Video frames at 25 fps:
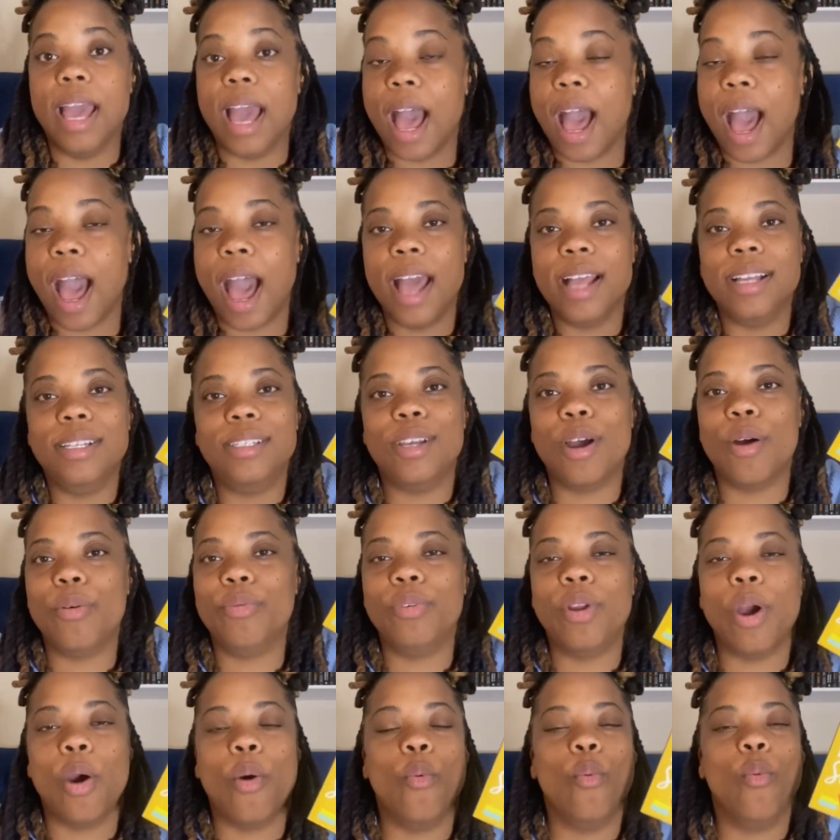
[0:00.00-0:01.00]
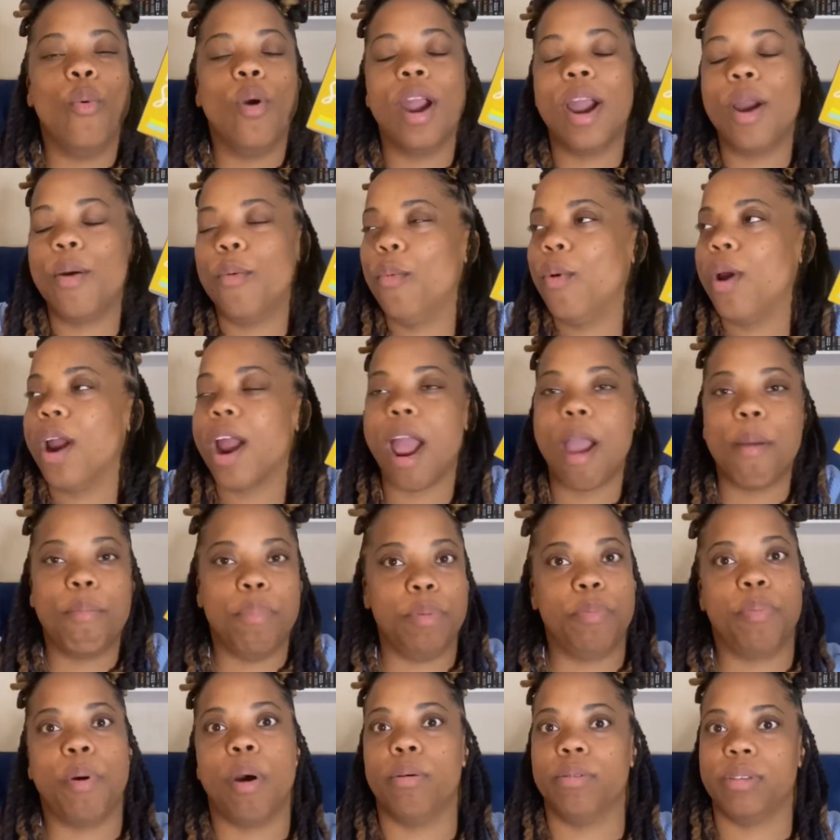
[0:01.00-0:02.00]
I don't know where I be
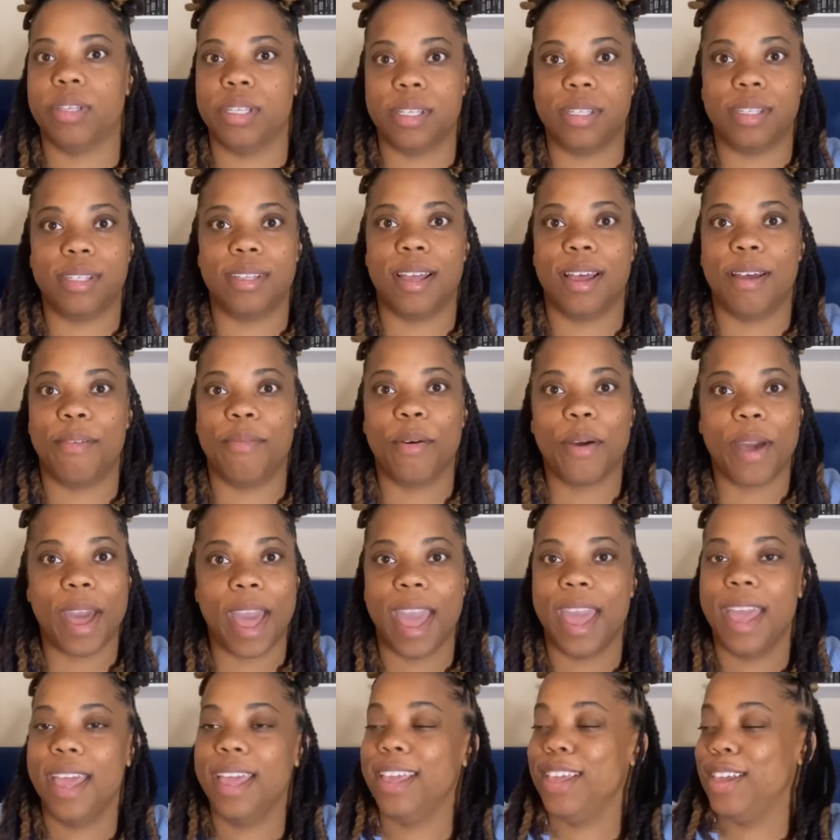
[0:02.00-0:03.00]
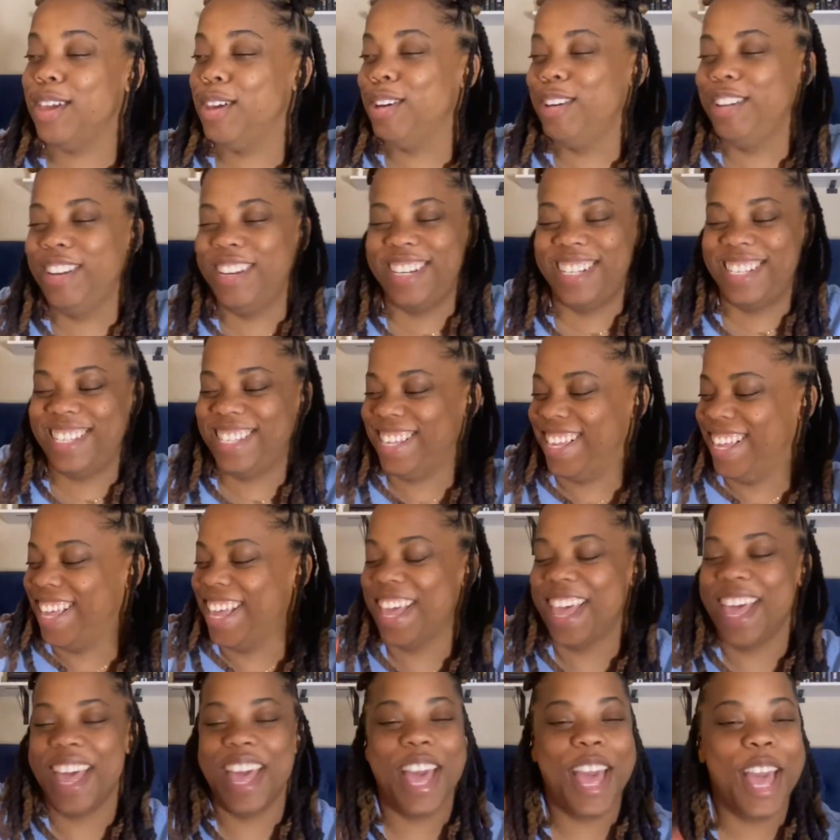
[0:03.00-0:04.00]
posting stuff, okay? You
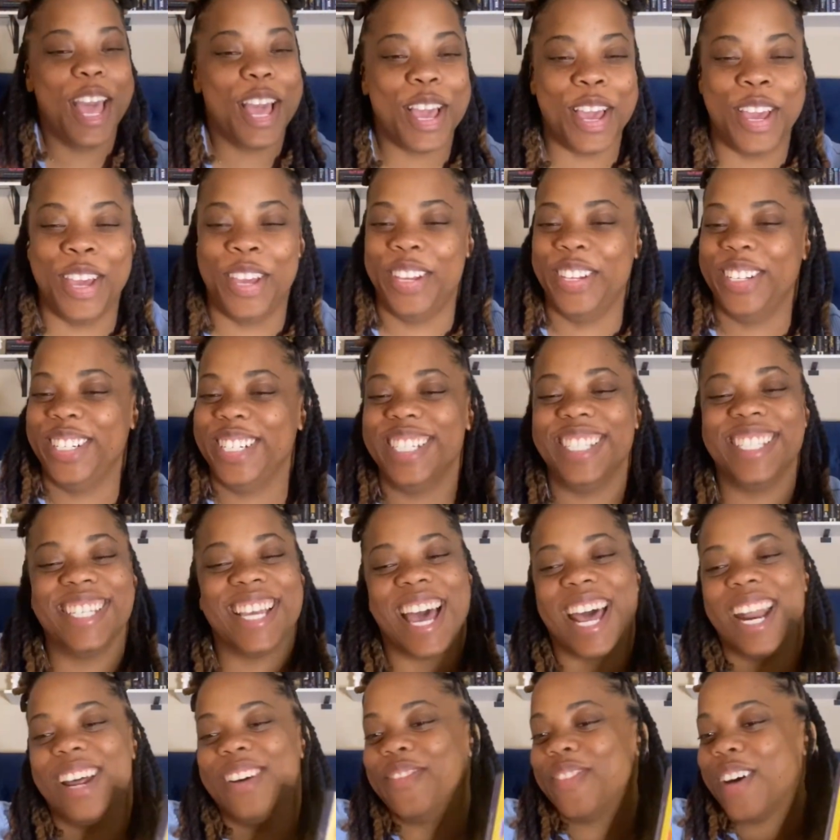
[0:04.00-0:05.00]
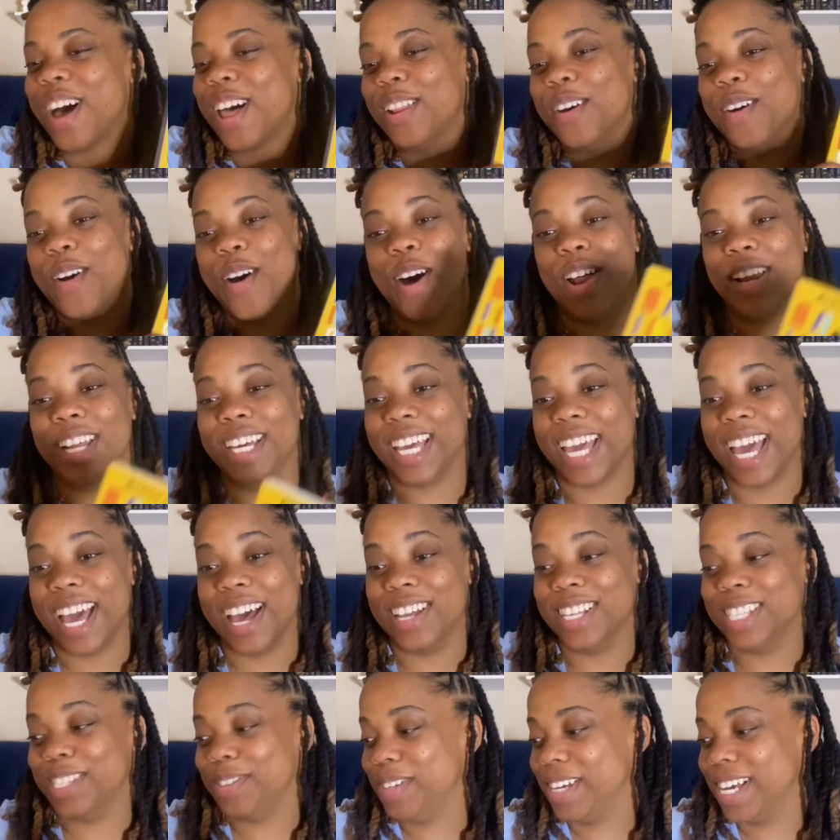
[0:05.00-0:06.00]
just gotta follow all
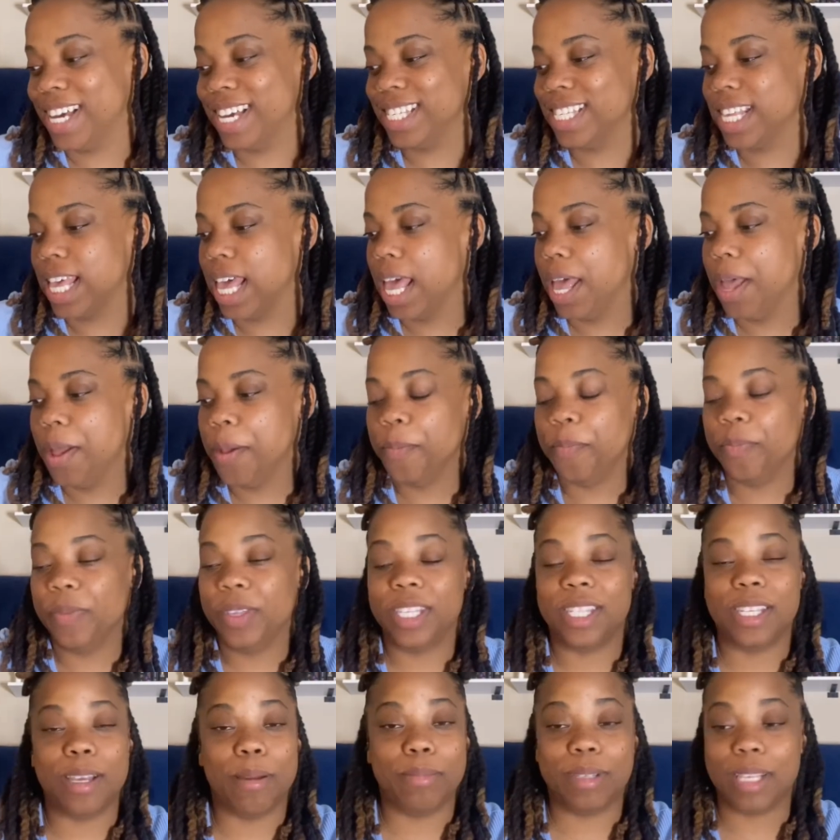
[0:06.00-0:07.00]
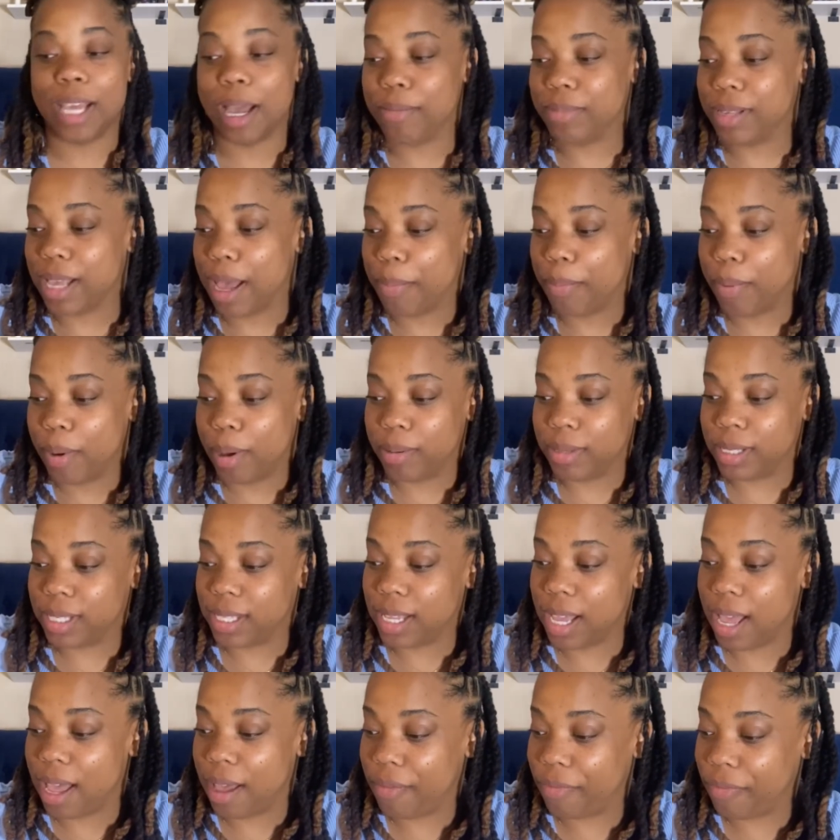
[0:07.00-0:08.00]
accounts, because sometimes I post
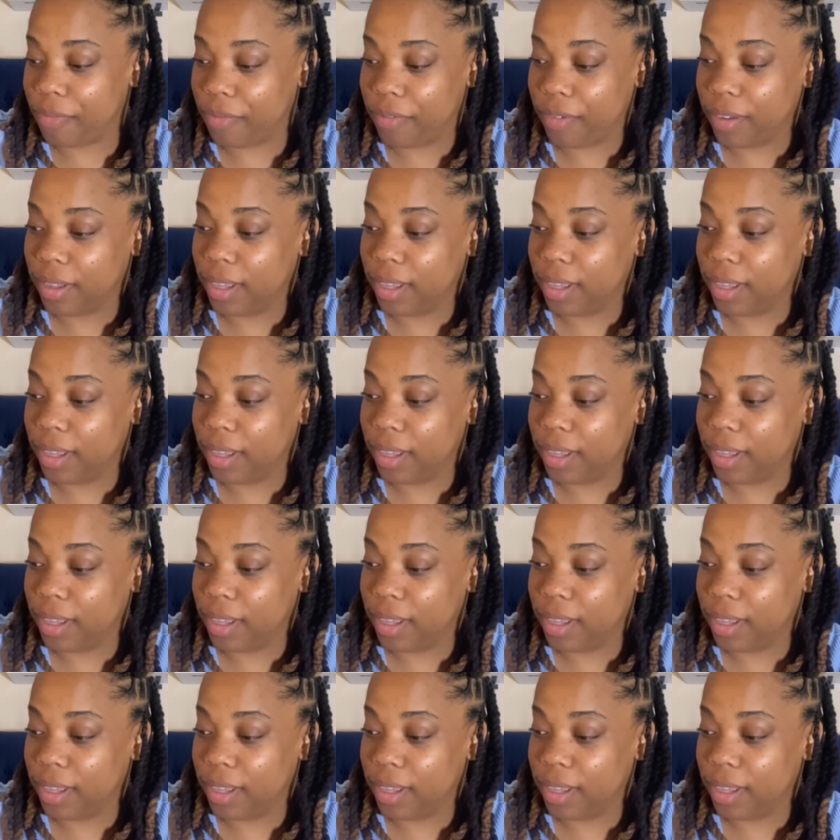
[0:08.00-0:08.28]
stuff